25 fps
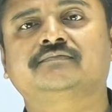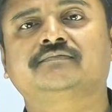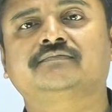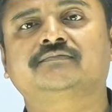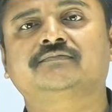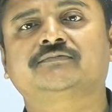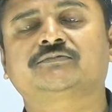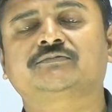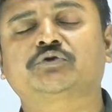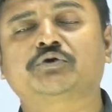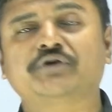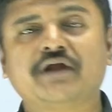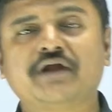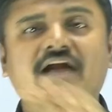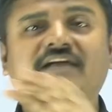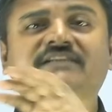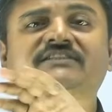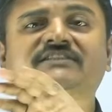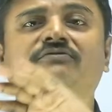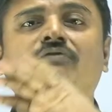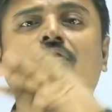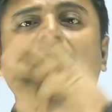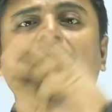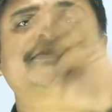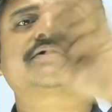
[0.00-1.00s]
So that's
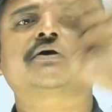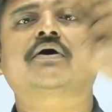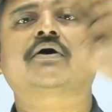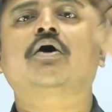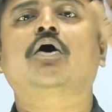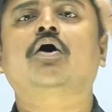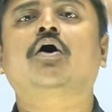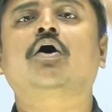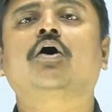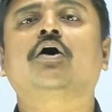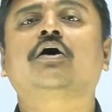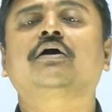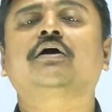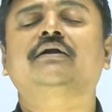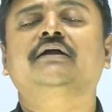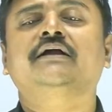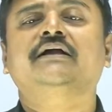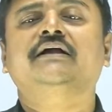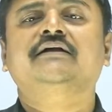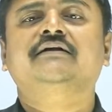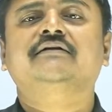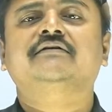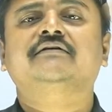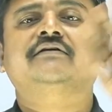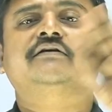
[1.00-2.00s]
what all
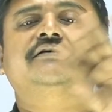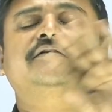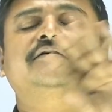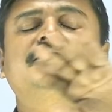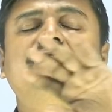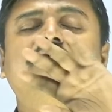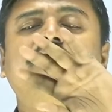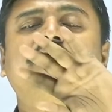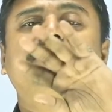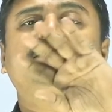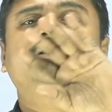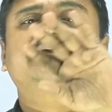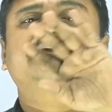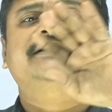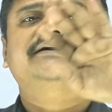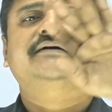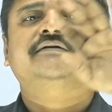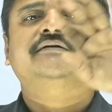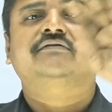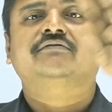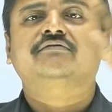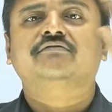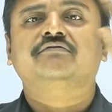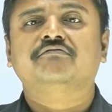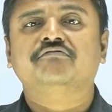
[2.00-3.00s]

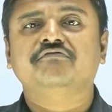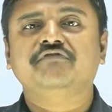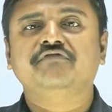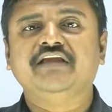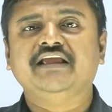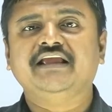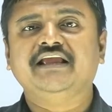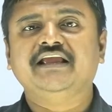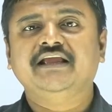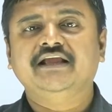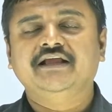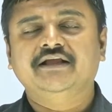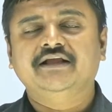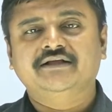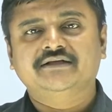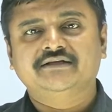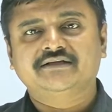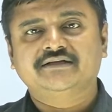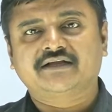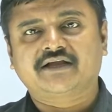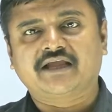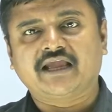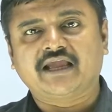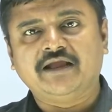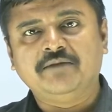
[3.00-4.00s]
we
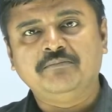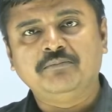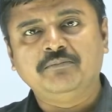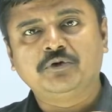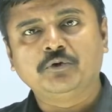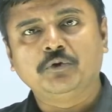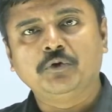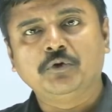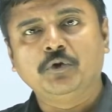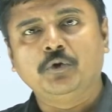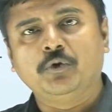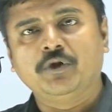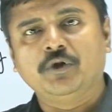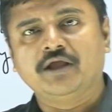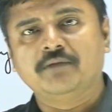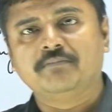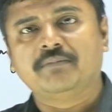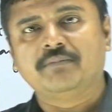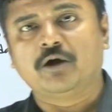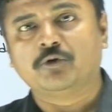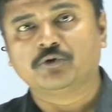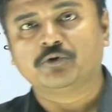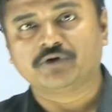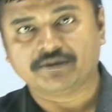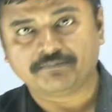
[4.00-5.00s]
came to know
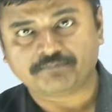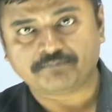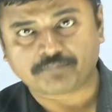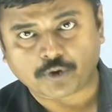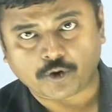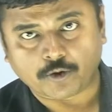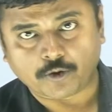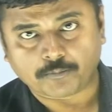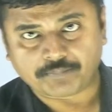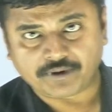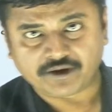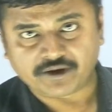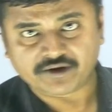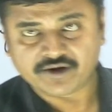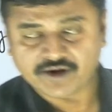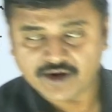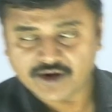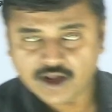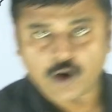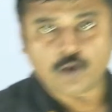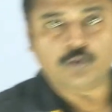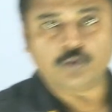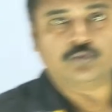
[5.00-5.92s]
about a proper noun.